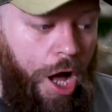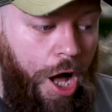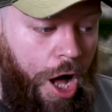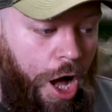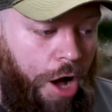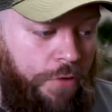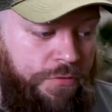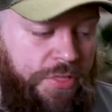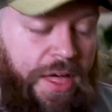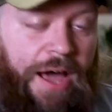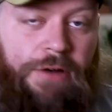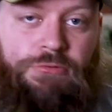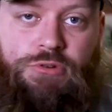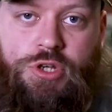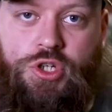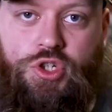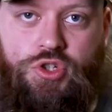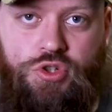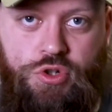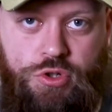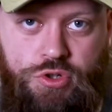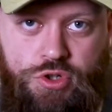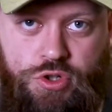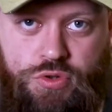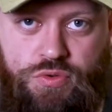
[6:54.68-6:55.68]
of that
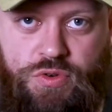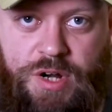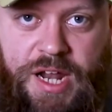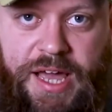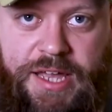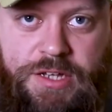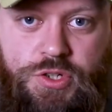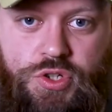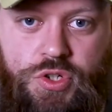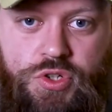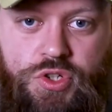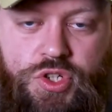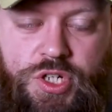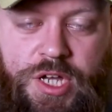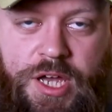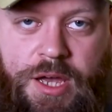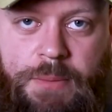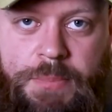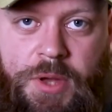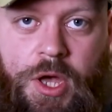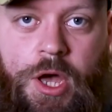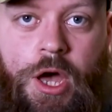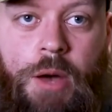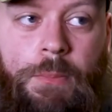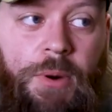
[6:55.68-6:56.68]
restructured
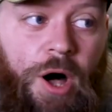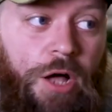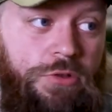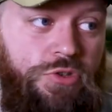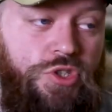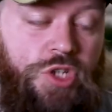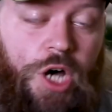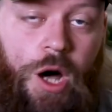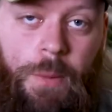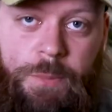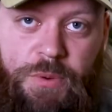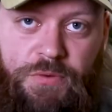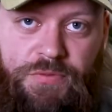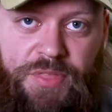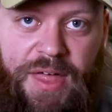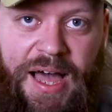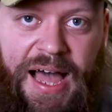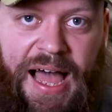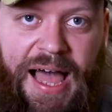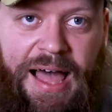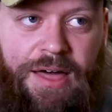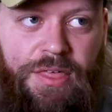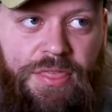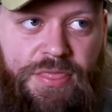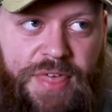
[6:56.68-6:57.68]
relationship, but on top of
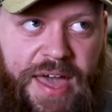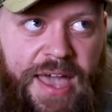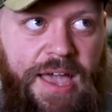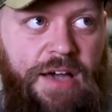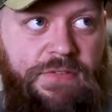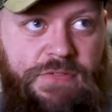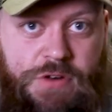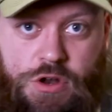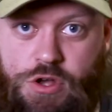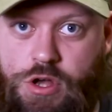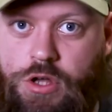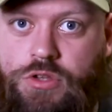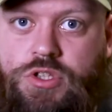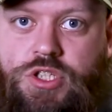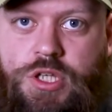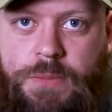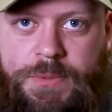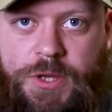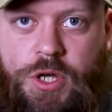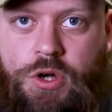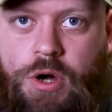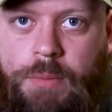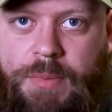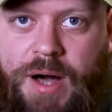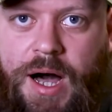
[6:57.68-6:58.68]
that, they have learned to
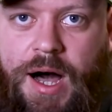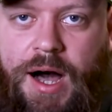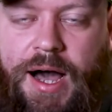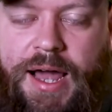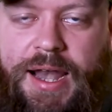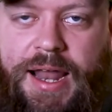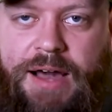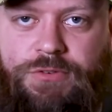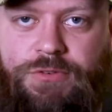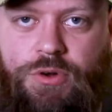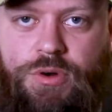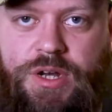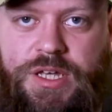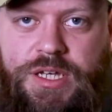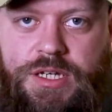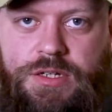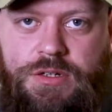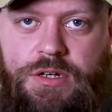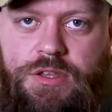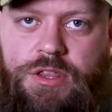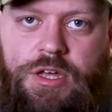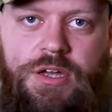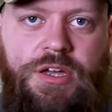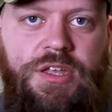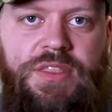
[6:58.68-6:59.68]
become a high level
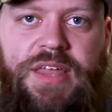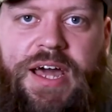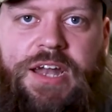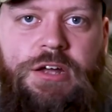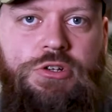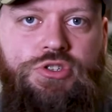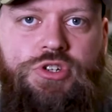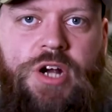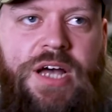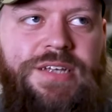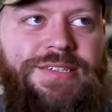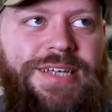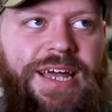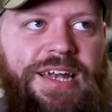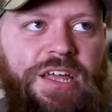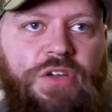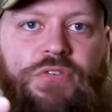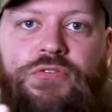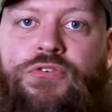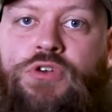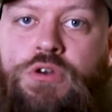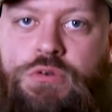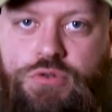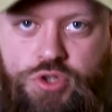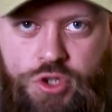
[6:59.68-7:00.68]
leader that can then address any
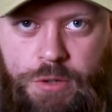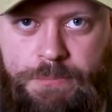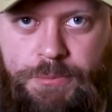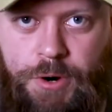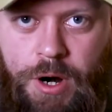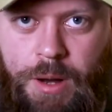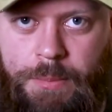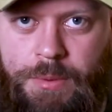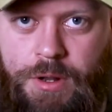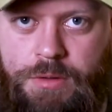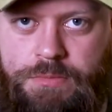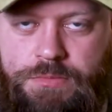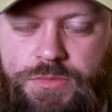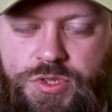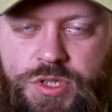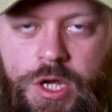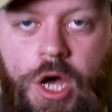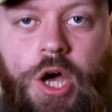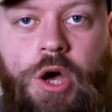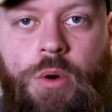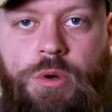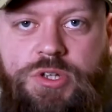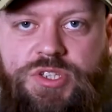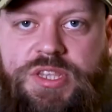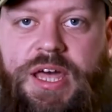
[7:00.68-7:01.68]
future problems,
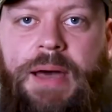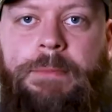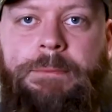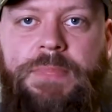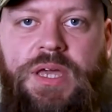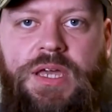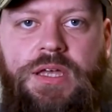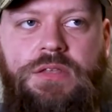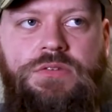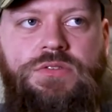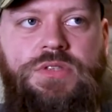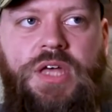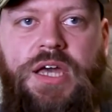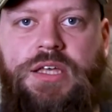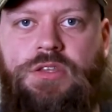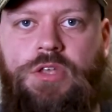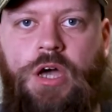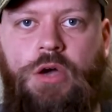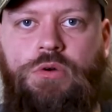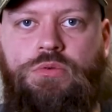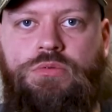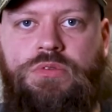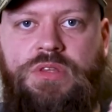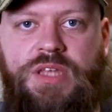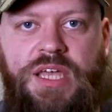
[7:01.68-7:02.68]
which then means they
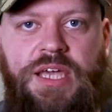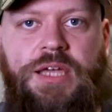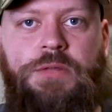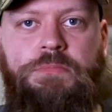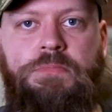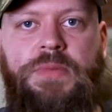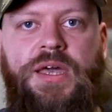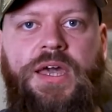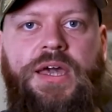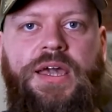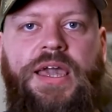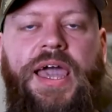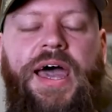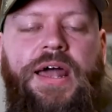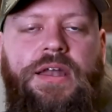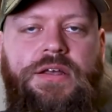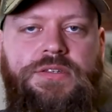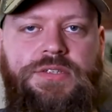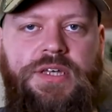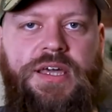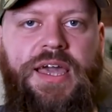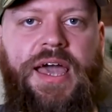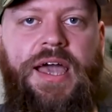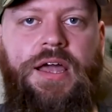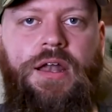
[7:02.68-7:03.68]
don't need me again
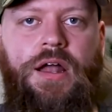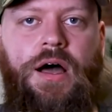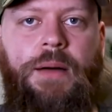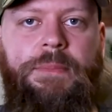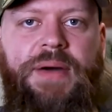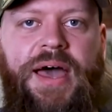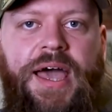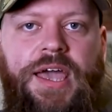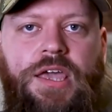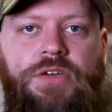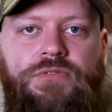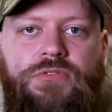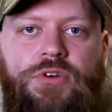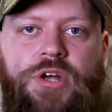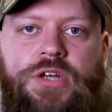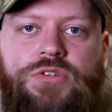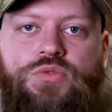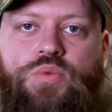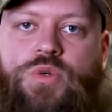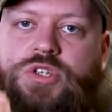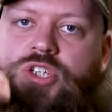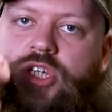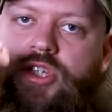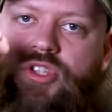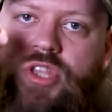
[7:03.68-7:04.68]
as a canine behaviorist,
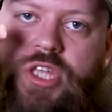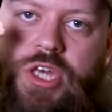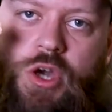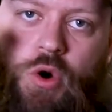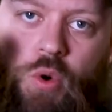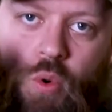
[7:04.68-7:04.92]
which is the